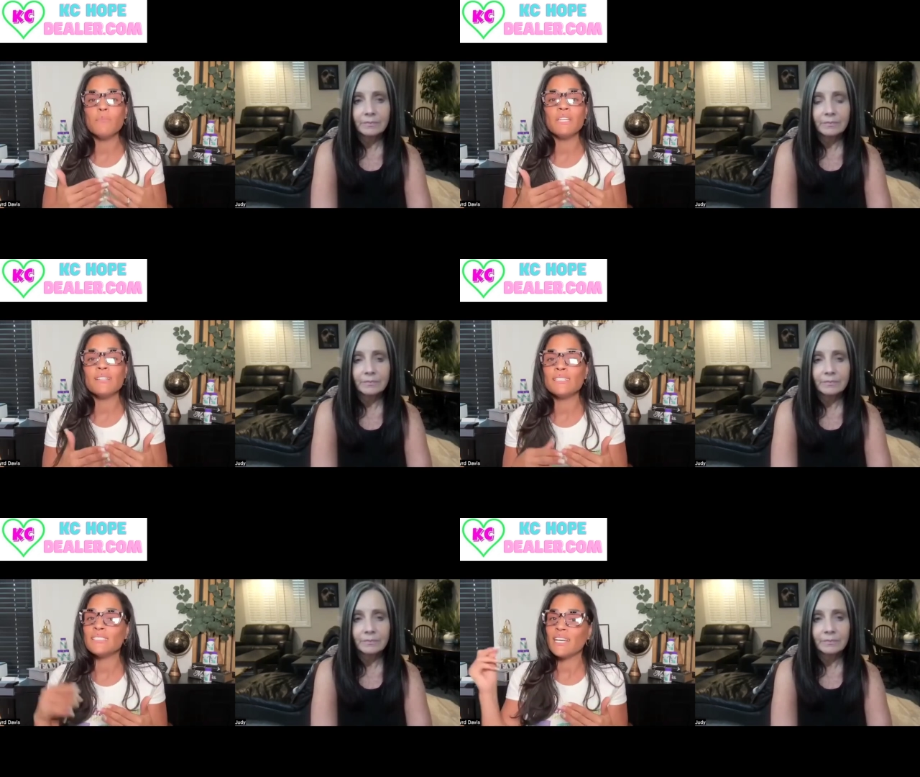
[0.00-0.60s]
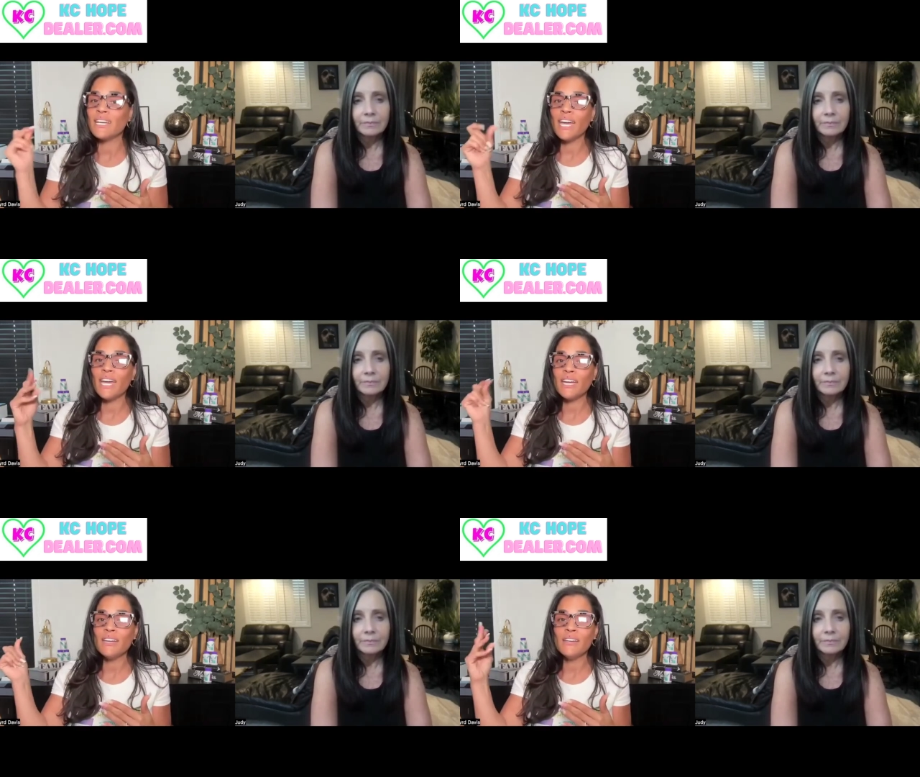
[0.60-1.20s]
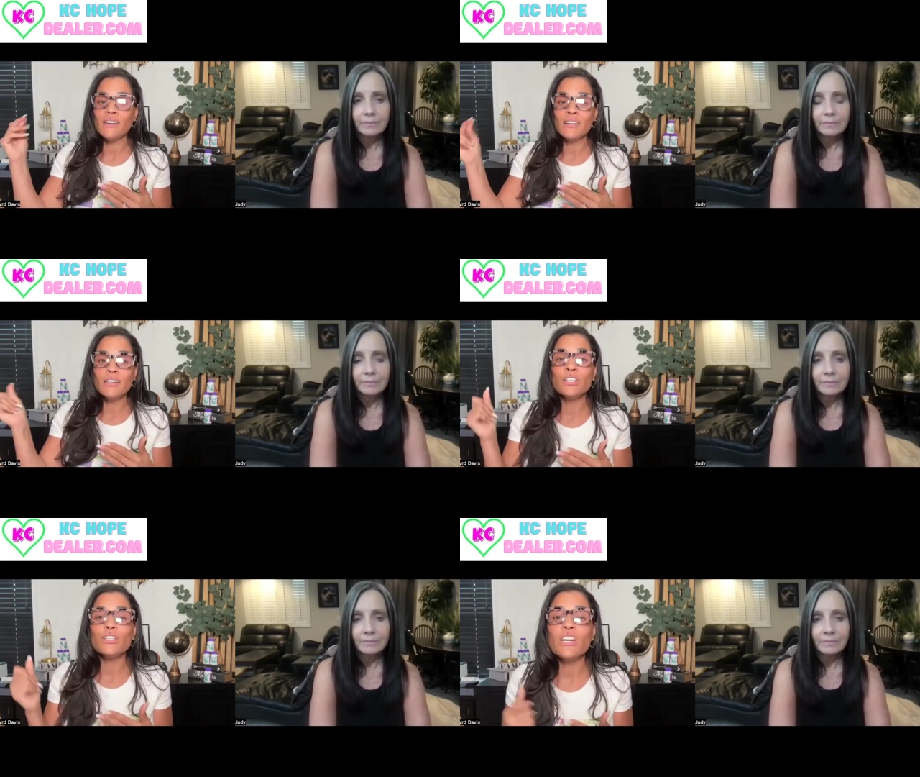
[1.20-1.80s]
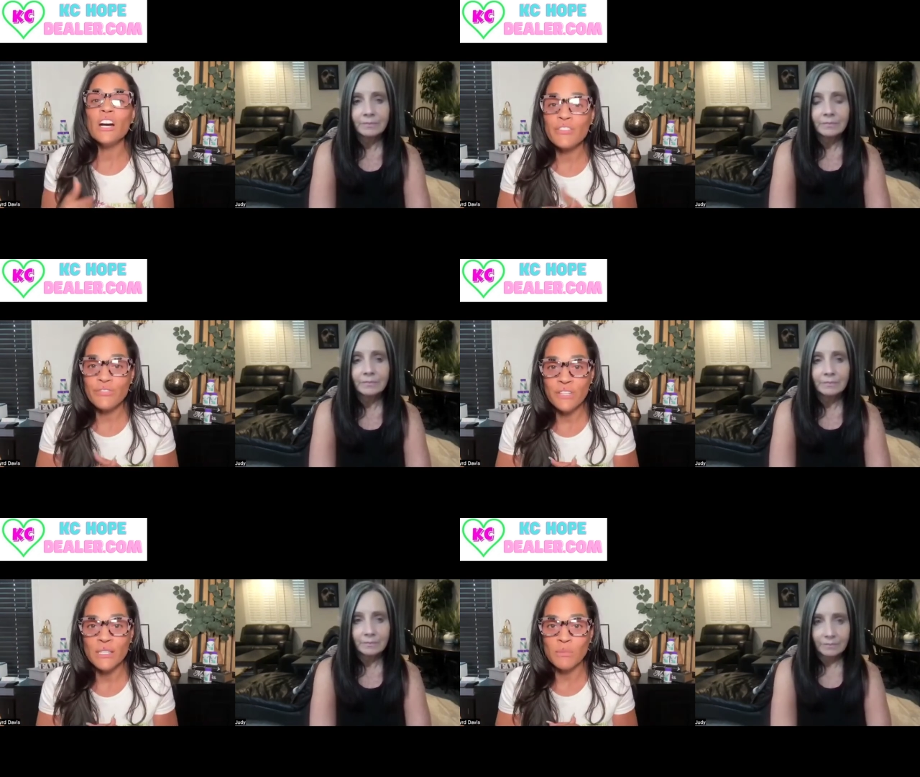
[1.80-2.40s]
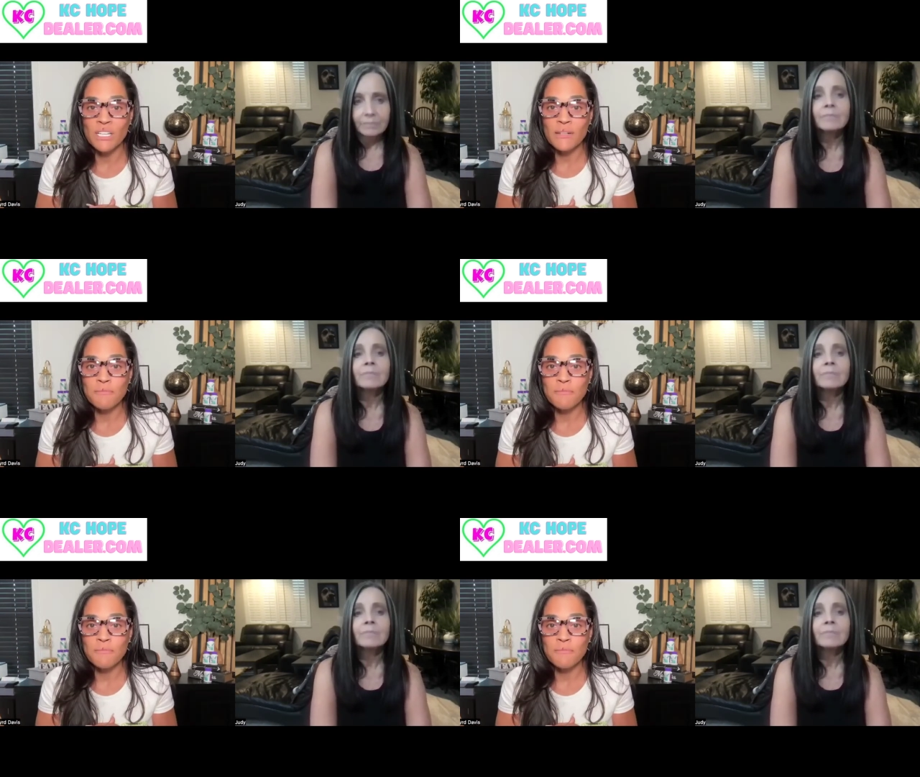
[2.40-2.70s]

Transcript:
Speaker 1: because it's like, hey, you got to feed me.